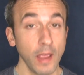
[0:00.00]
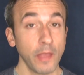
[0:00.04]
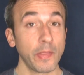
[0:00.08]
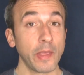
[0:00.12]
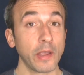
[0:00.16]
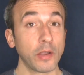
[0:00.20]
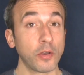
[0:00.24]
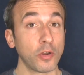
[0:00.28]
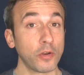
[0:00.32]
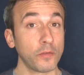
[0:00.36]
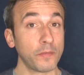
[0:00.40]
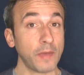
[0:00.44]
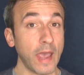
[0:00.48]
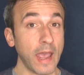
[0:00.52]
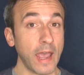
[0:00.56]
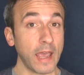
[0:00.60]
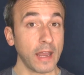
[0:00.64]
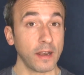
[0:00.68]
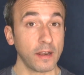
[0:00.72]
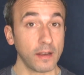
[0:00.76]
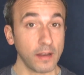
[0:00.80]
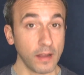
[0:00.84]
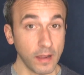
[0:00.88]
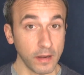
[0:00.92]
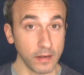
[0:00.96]
They could have
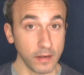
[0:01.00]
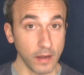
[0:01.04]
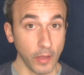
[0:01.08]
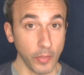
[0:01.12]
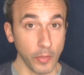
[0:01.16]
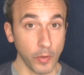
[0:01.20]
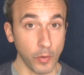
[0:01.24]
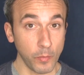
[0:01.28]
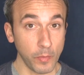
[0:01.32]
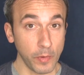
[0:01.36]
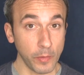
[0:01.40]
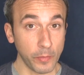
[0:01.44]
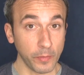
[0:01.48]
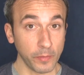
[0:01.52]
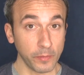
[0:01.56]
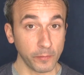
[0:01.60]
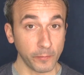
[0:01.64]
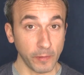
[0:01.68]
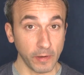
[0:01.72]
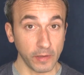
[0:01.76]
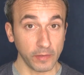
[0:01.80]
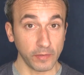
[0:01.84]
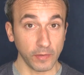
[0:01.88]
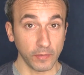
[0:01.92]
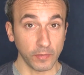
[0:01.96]
added another with
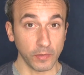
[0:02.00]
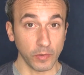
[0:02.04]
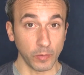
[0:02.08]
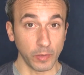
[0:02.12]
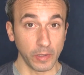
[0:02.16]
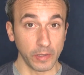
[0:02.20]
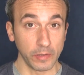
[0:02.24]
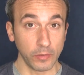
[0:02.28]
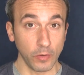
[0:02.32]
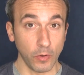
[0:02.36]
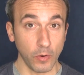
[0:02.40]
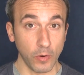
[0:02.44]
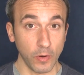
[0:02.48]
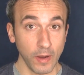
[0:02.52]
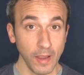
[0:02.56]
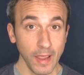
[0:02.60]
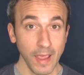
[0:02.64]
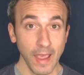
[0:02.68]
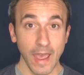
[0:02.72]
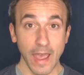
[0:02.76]
Francisco Lindor.